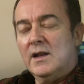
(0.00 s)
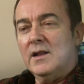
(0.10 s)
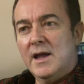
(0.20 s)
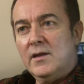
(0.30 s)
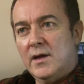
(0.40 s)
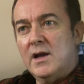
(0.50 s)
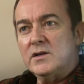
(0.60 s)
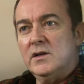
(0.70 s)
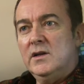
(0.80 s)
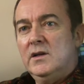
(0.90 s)
at length
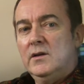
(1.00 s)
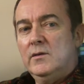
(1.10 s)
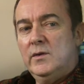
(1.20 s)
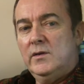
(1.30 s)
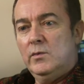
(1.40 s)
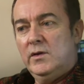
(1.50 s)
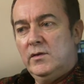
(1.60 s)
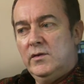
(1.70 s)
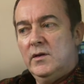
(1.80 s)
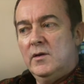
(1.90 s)
actually uh, with
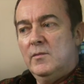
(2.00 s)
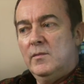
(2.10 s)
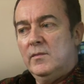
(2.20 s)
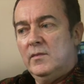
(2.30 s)
with um,